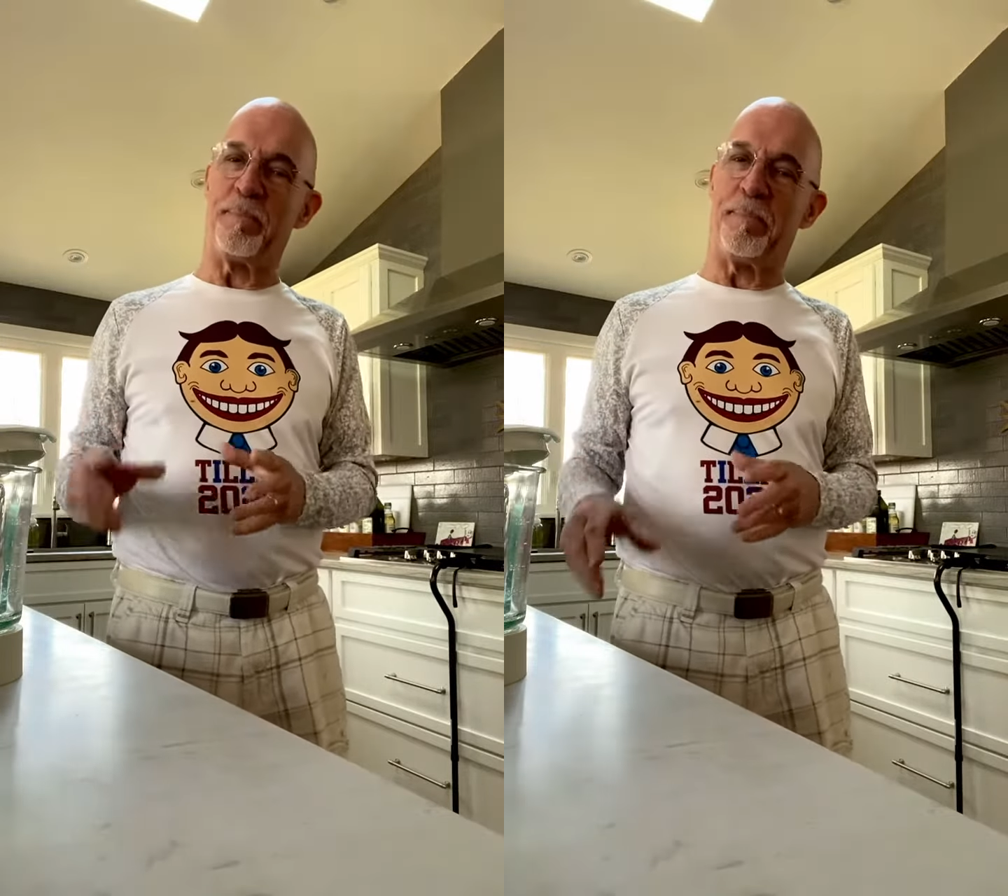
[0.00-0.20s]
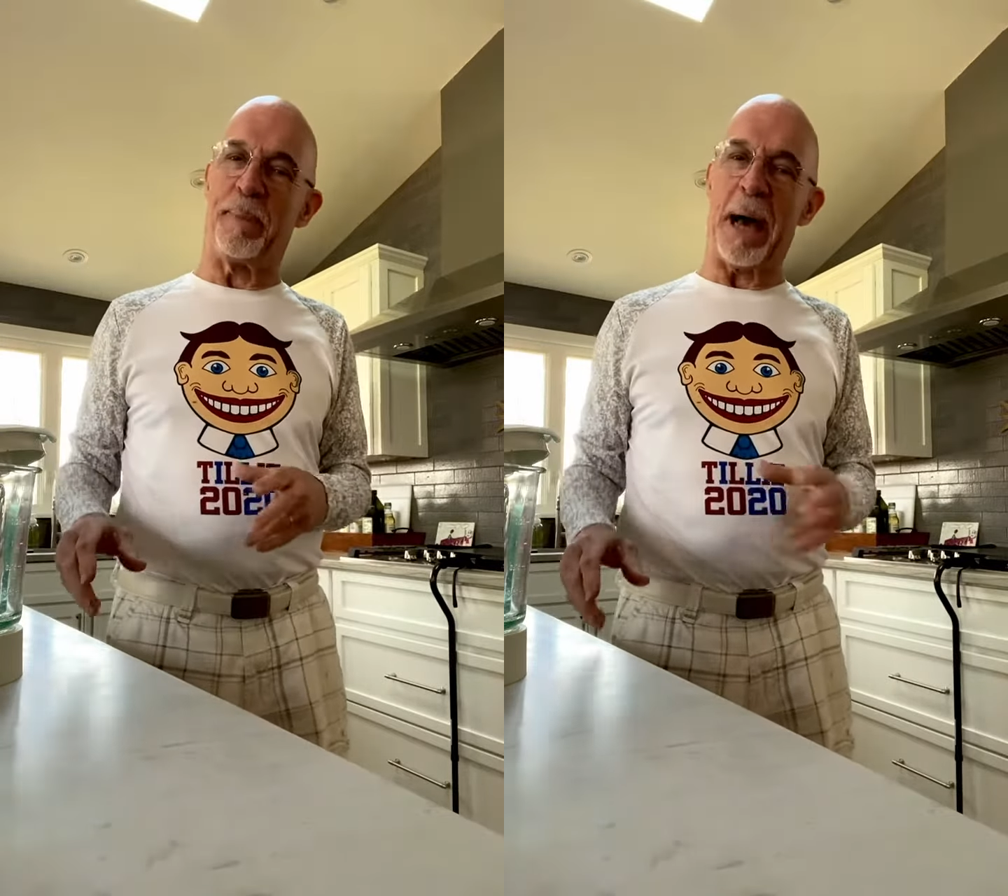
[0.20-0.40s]

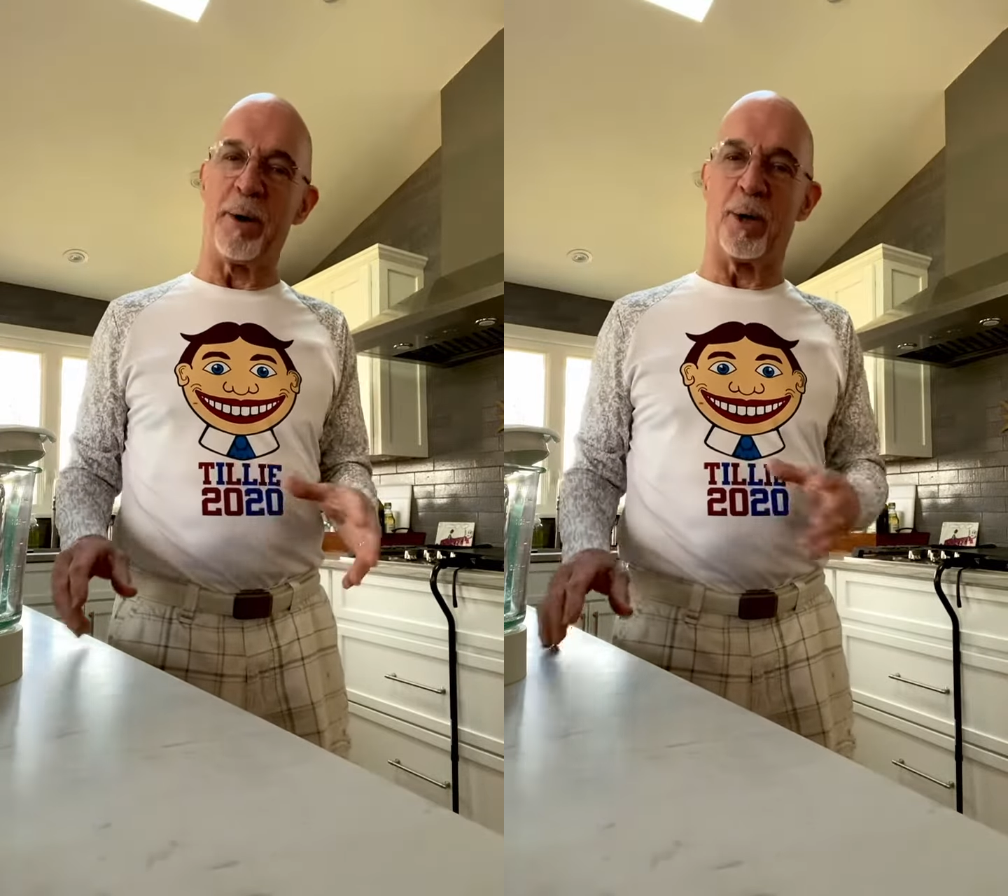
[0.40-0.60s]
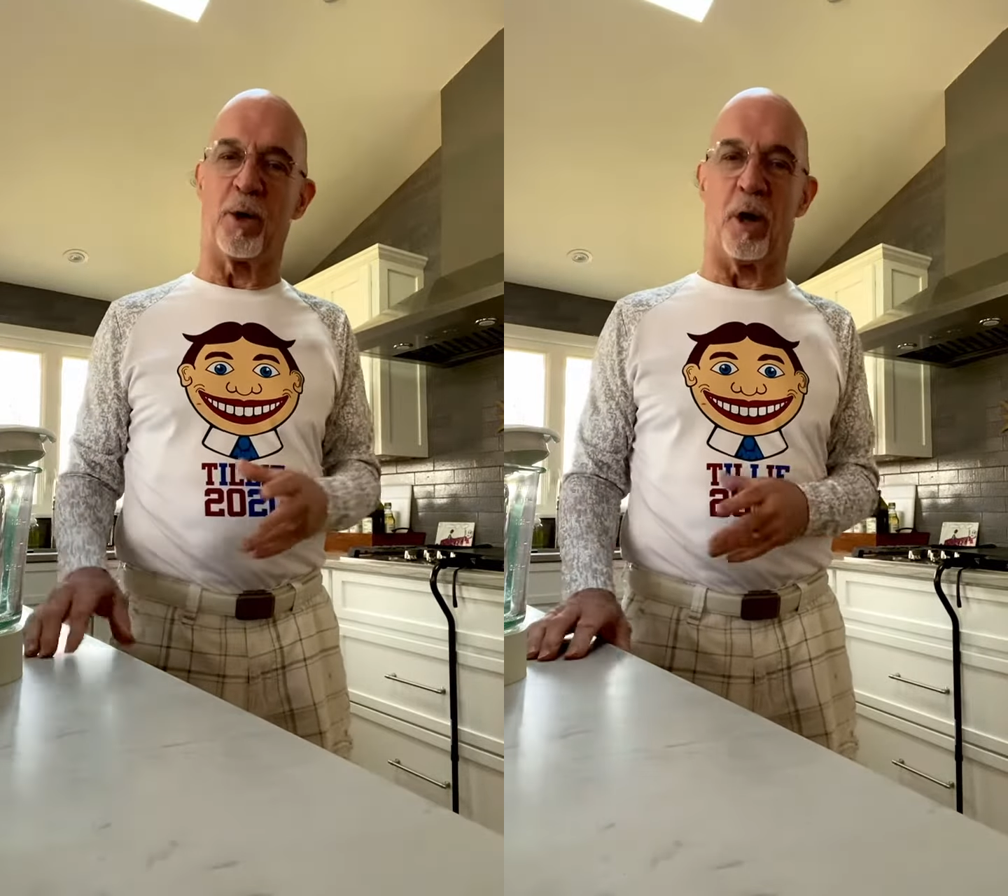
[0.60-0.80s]

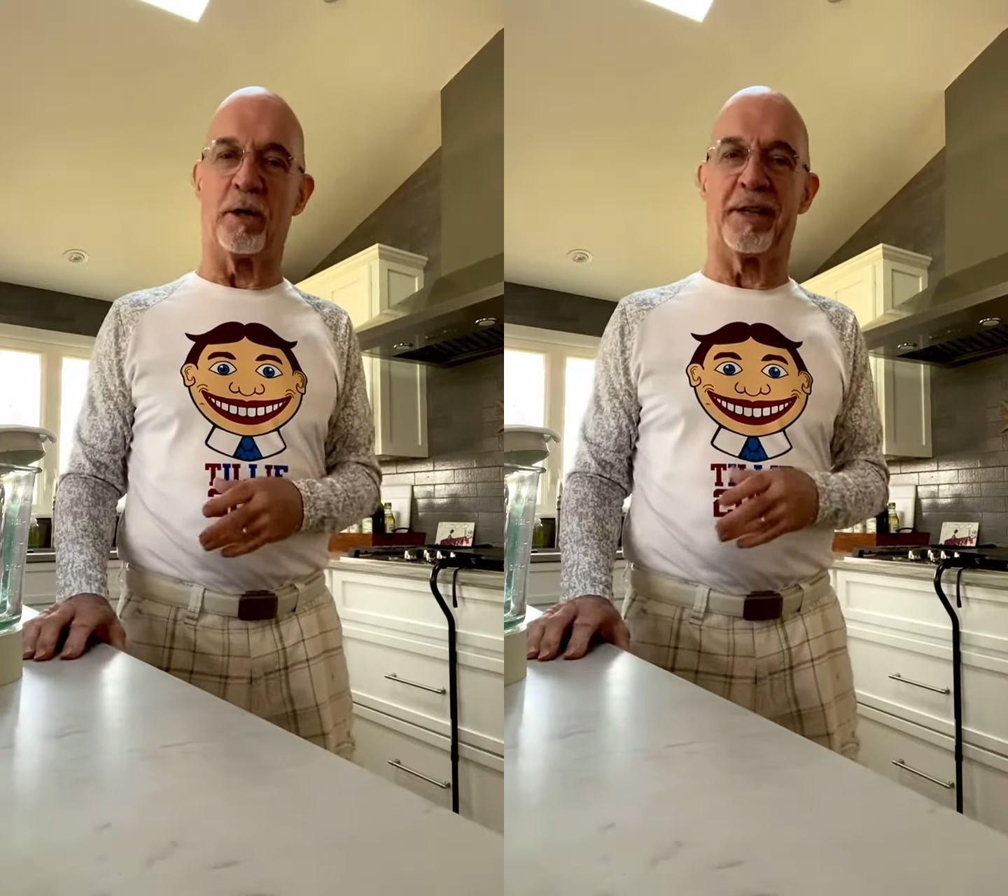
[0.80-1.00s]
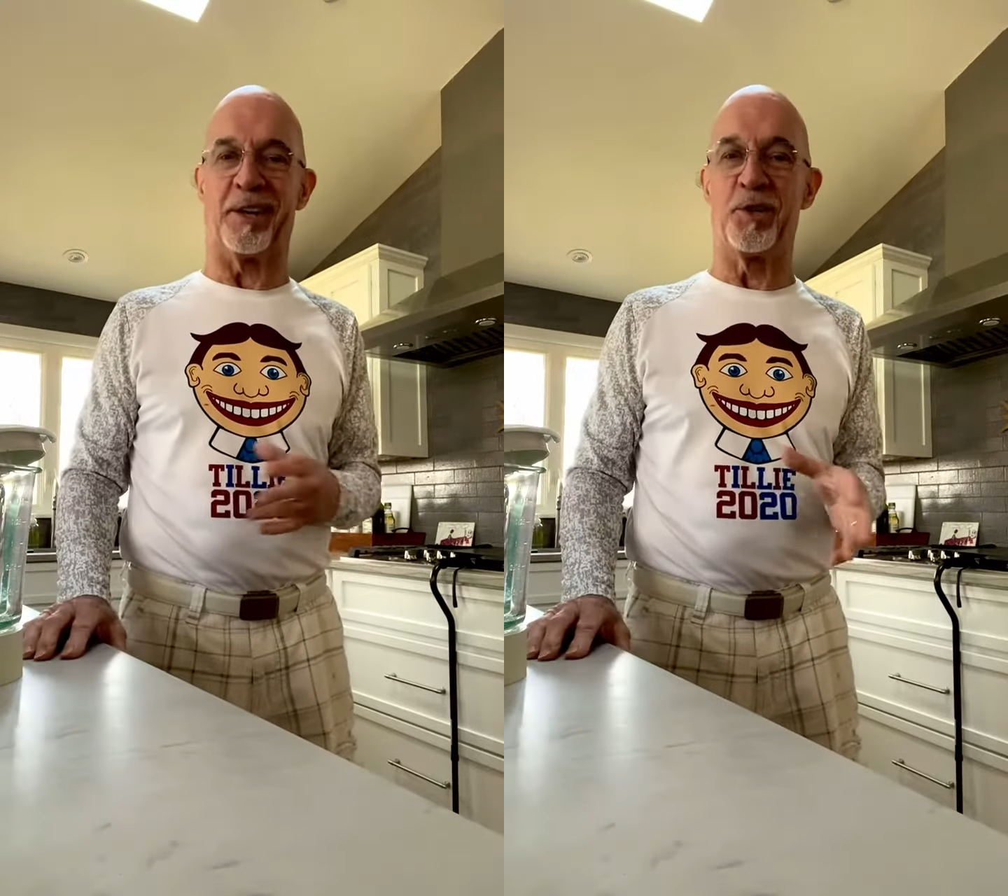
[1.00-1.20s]
powder
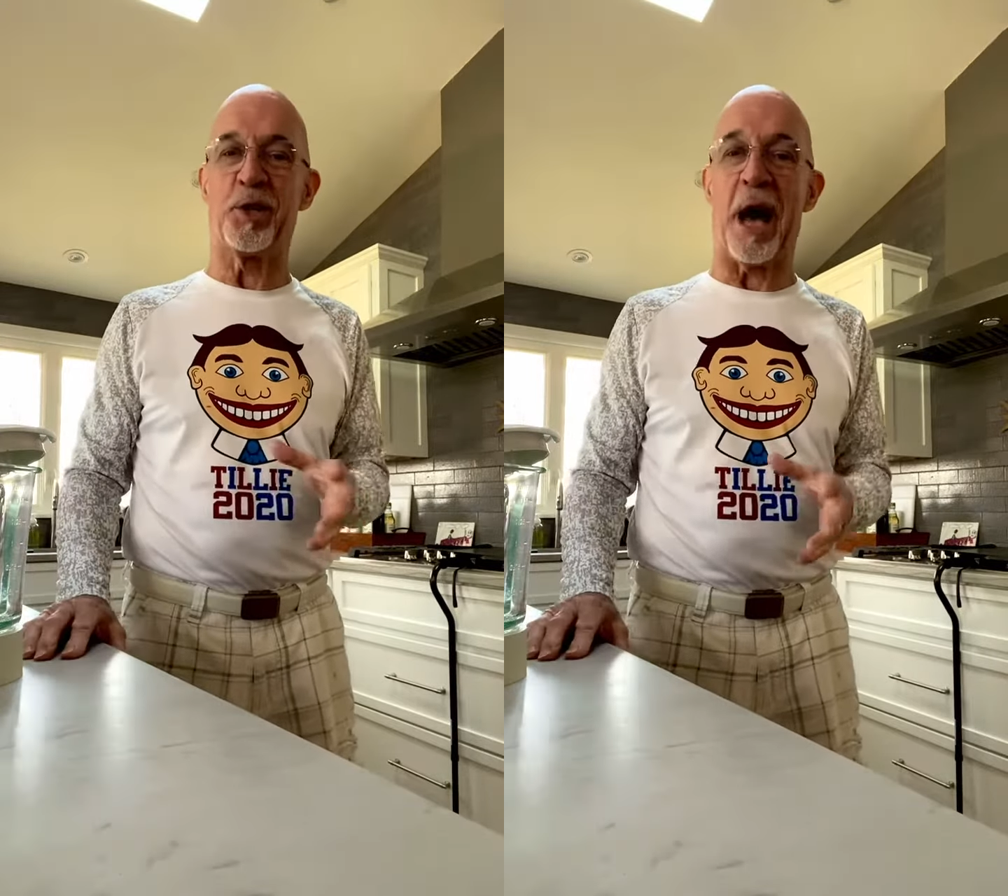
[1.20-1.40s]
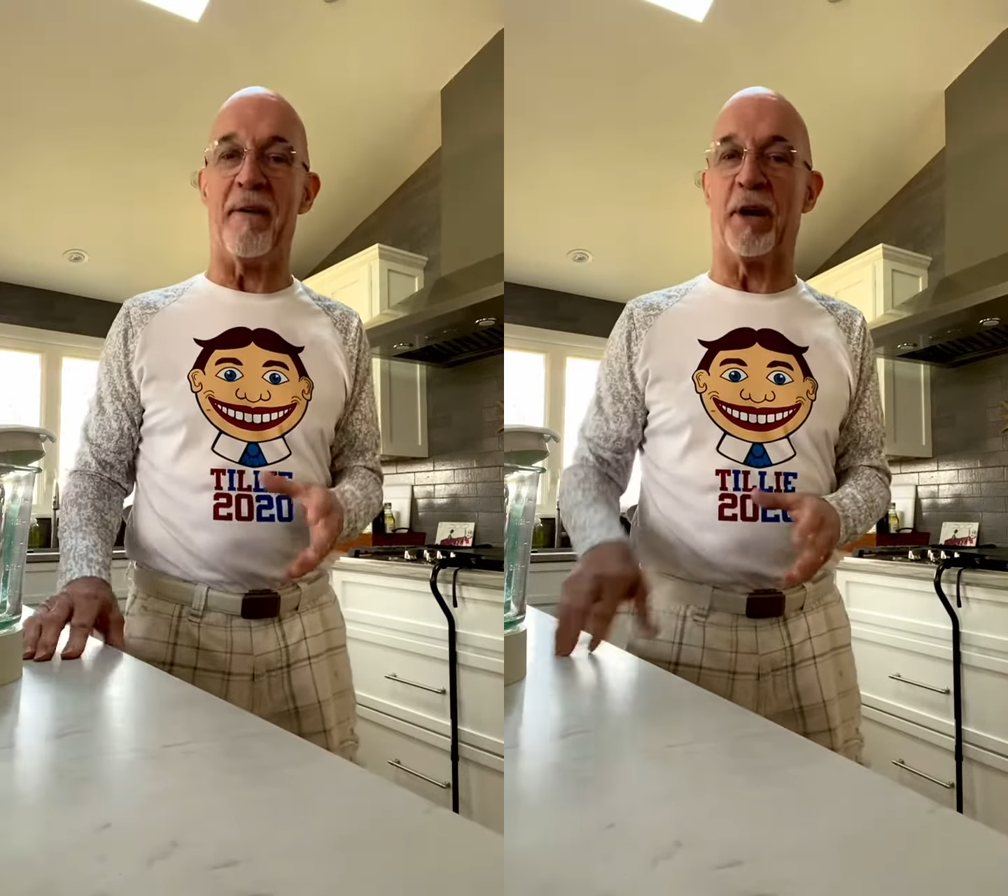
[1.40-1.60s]
called
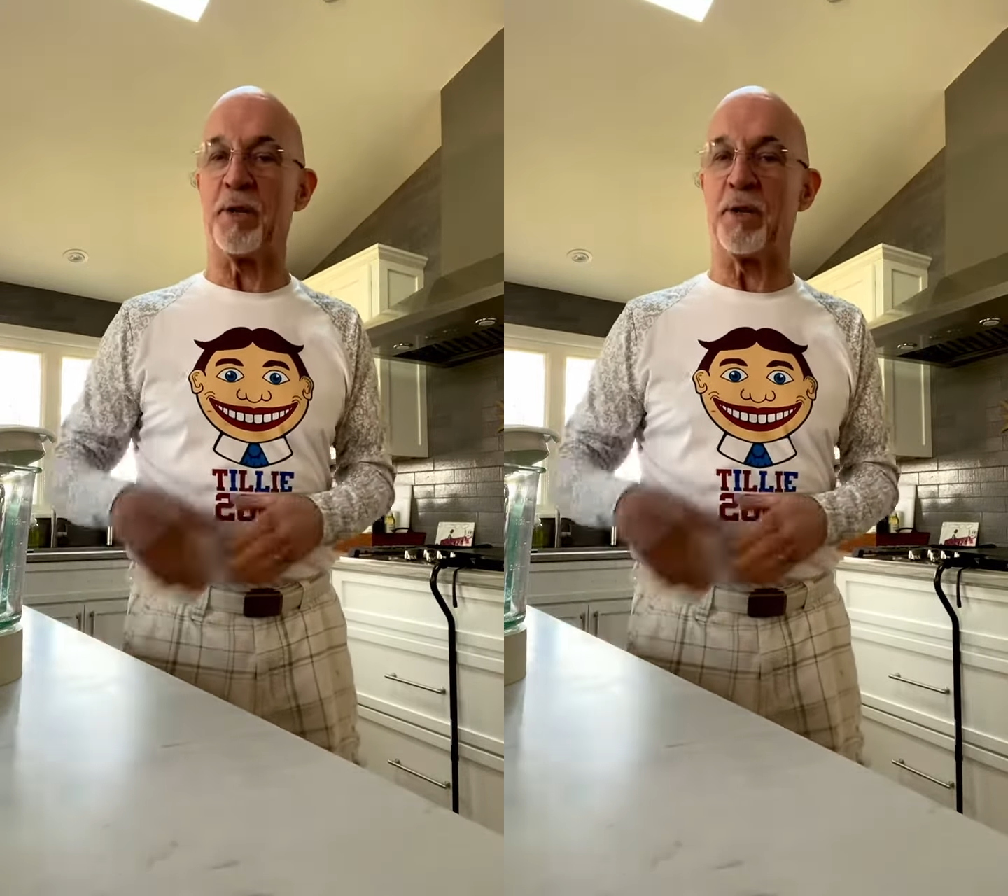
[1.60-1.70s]
Ka'Chava.